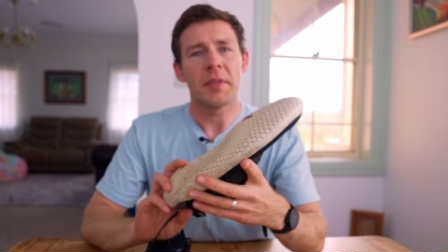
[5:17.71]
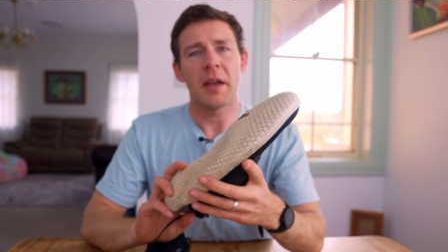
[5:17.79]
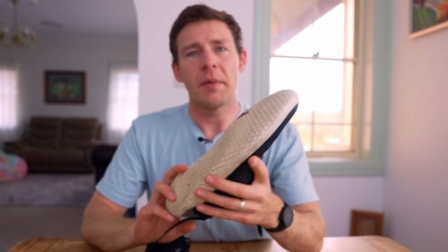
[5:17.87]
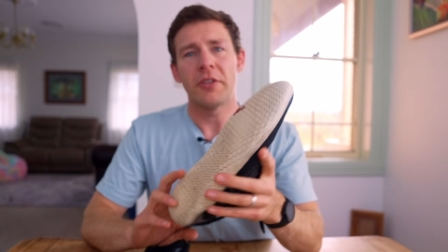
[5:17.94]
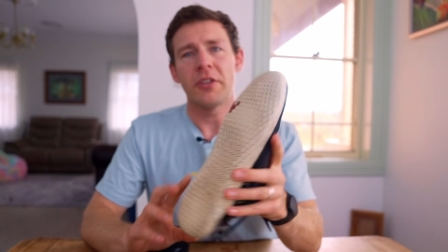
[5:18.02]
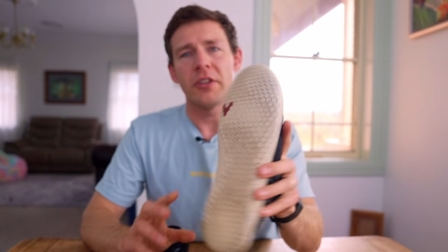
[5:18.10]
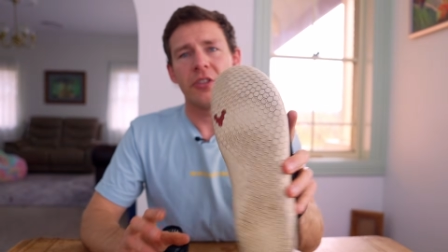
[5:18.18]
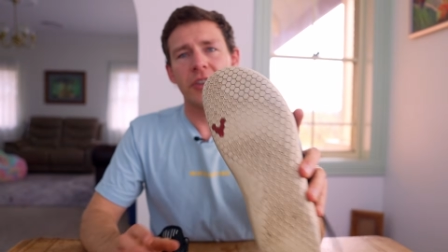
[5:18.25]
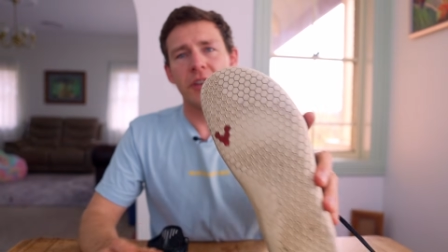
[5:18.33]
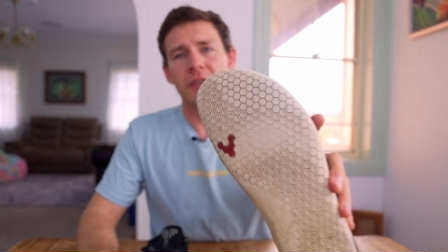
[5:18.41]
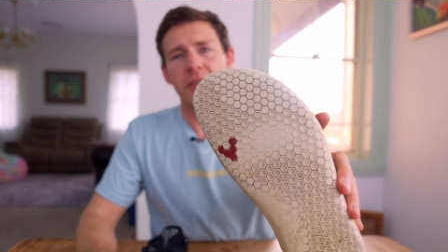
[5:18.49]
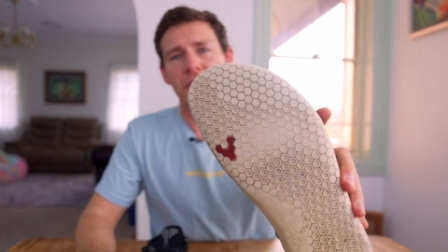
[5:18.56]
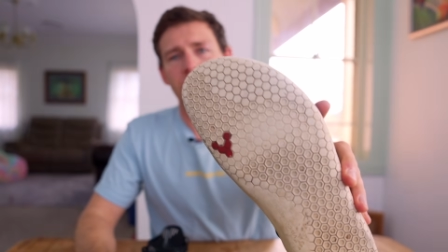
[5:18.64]
As you can
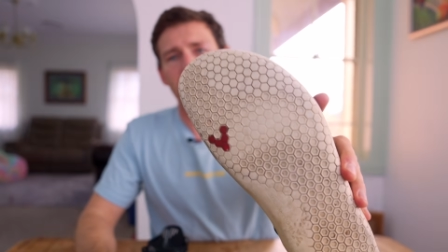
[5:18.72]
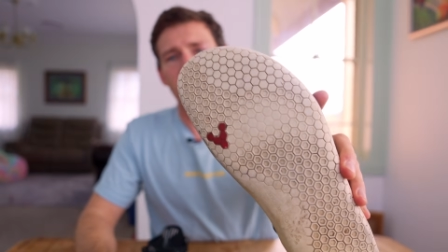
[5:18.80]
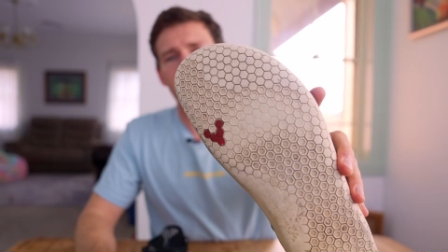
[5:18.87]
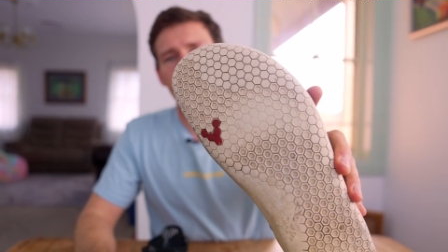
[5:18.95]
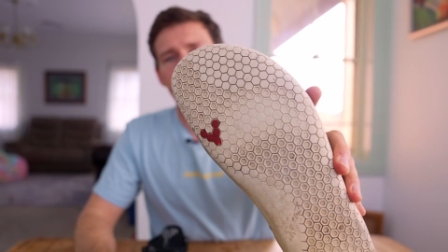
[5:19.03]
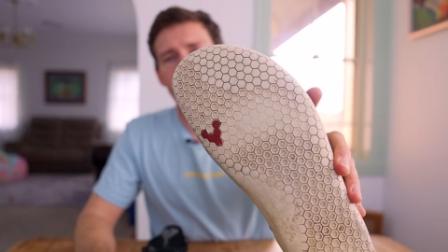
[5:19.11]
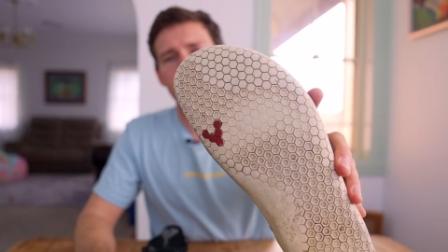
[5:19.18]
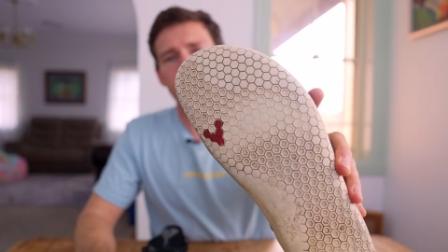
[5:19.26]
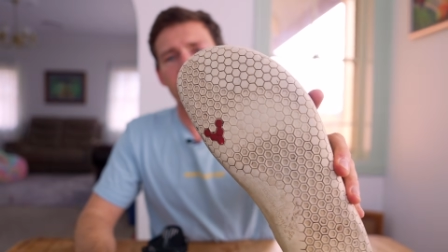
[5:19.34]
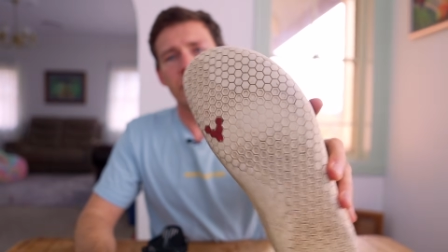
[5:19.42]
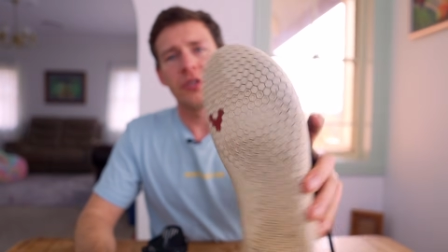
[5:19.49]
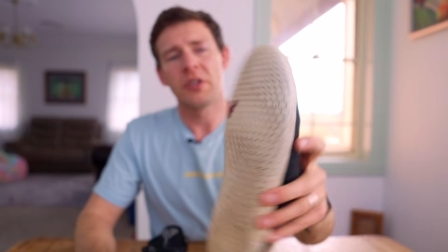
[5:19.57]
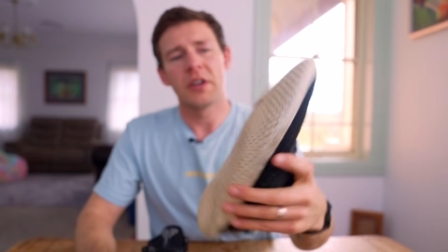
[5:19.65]
see from the sole of the
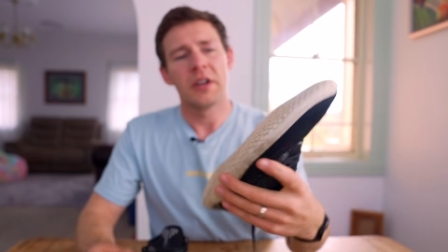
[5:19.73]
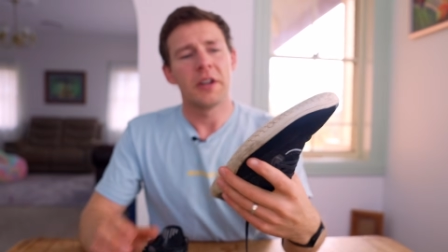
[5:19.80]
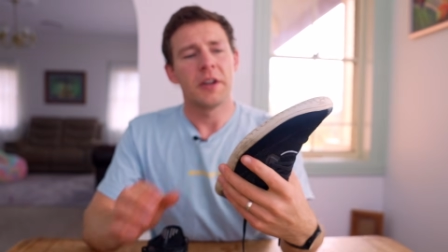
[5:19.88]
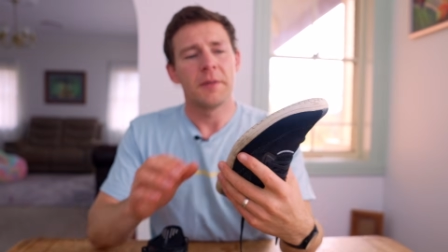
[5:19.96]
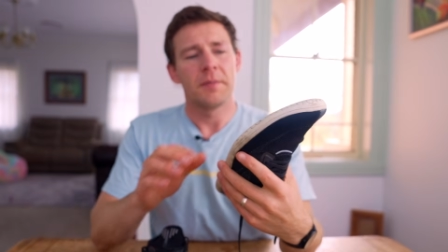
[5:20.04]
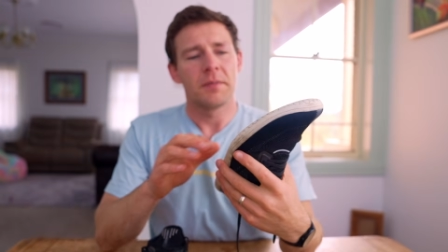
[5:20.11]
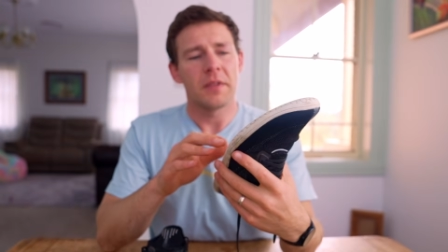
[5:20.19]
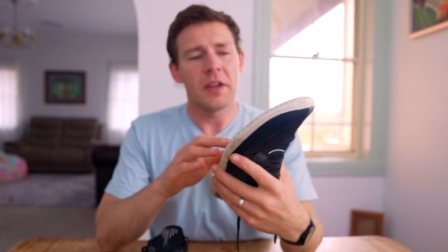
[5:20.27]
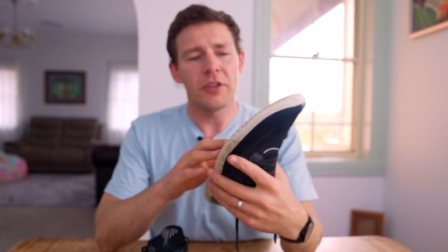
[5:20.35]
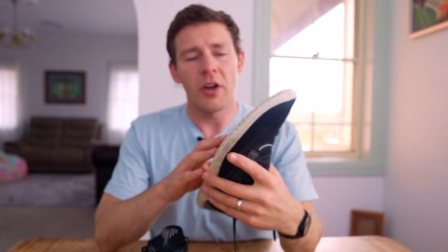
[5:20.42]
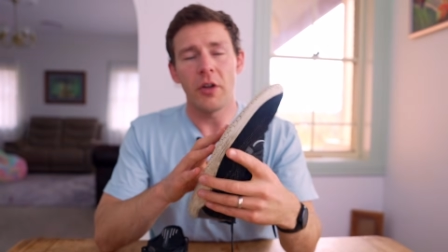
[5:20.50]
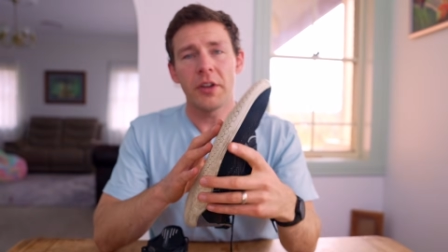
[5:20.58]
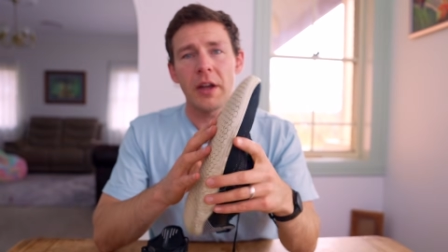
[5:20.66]
shoe,
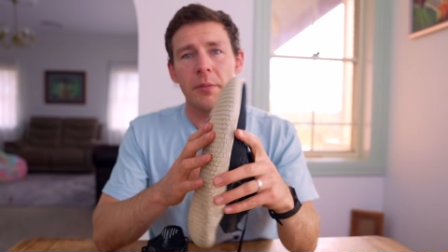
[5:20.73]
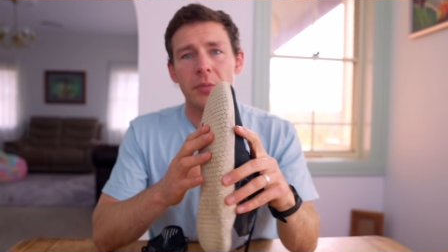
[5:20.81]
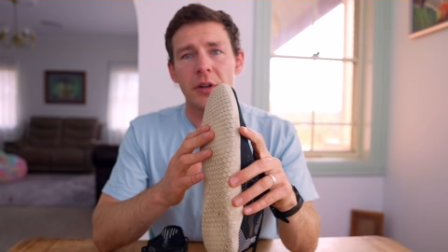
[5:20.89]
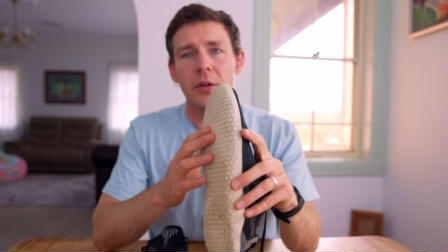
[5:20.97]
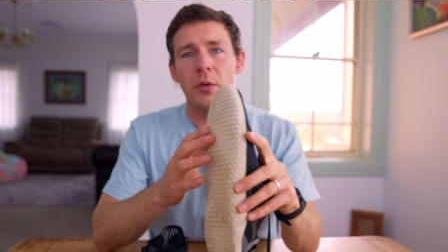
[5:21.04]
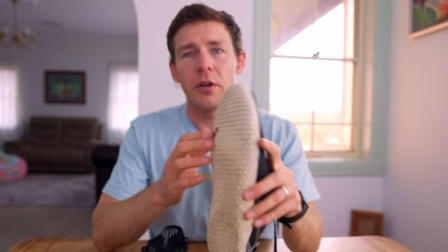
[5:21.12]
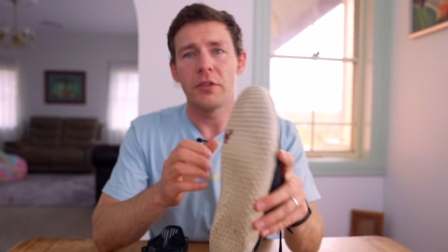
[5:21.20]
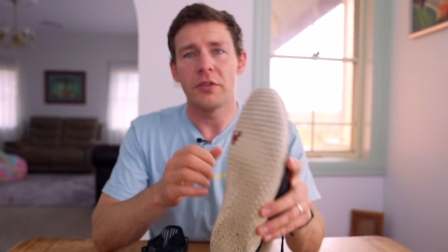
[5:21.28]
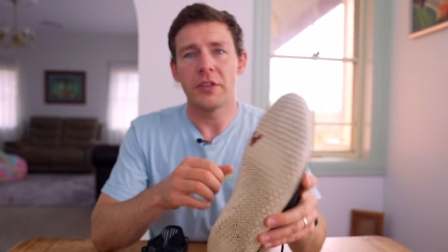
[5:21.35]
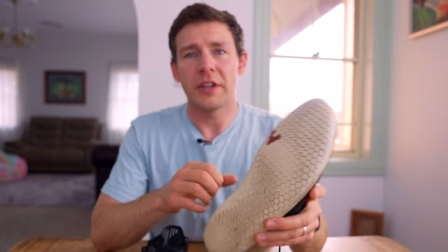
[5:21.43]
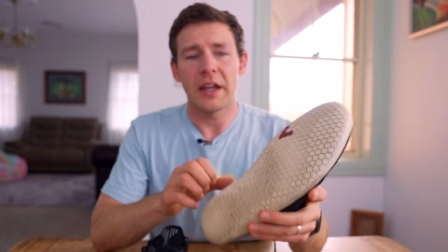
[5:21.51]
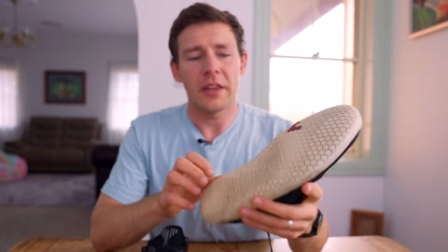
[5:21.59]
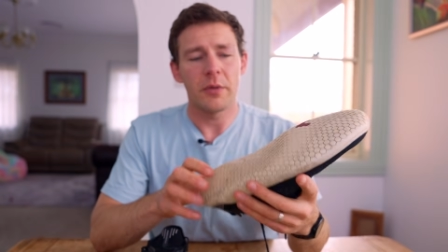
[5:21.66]
it's holding up pretty well
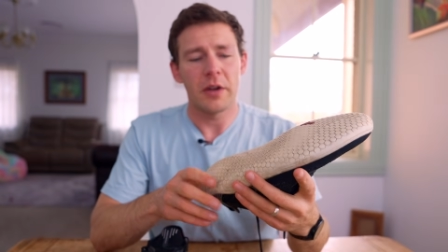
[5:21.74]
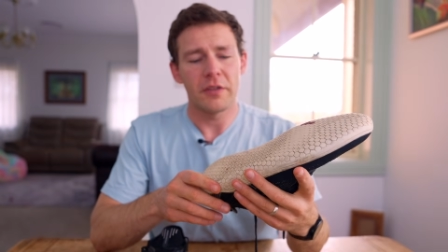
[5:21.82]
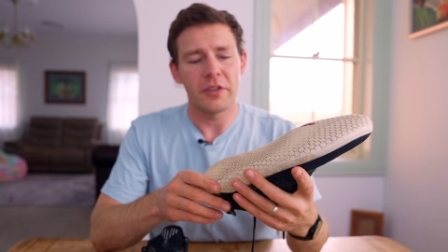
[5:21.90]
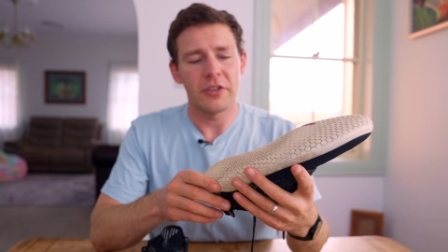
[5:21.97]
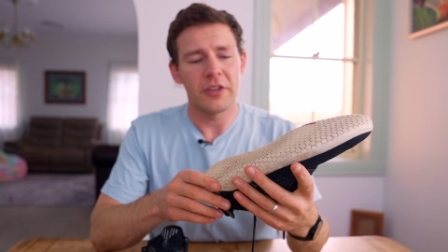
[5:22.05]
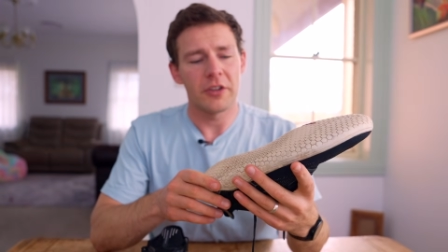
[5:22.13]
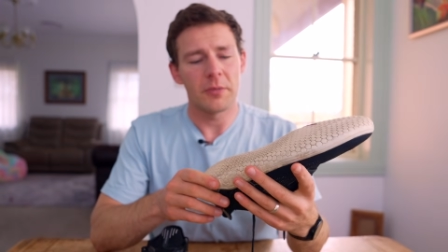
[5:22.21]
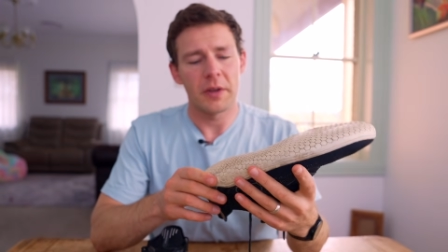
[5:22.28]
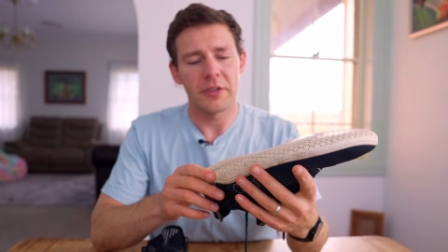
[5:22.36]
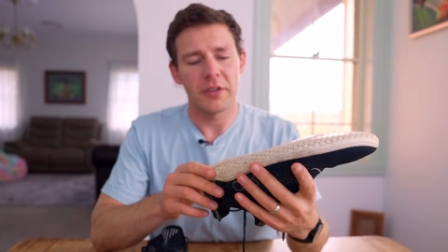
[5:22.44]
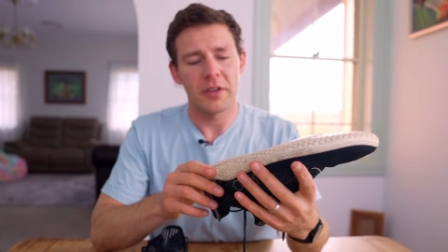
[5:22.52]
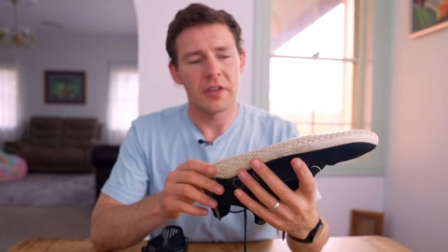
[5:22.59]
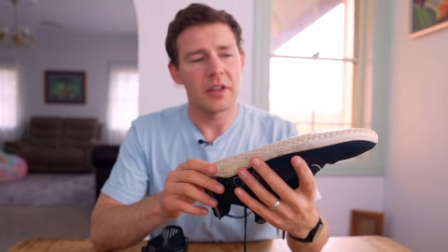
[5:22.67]
for daily wear for 6
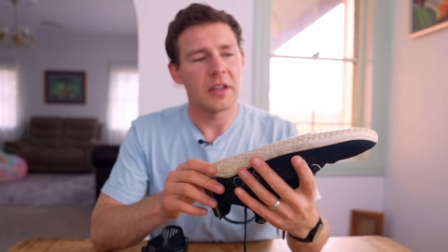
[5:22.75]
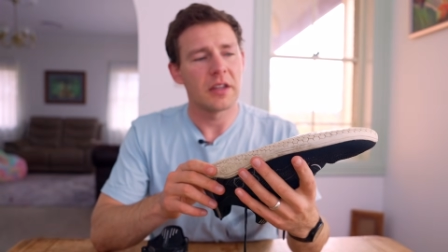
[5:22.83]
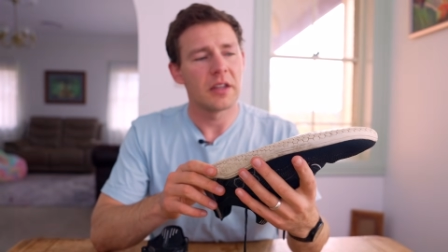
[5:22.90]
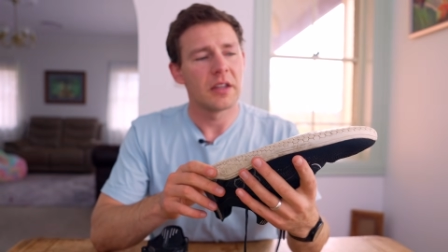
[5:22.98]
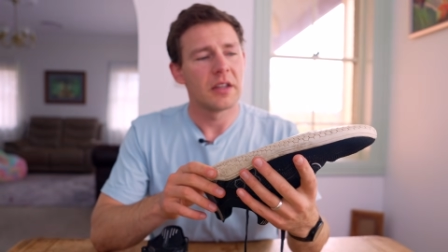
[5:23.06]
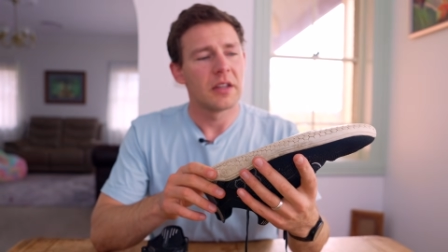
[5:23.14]
months, I think.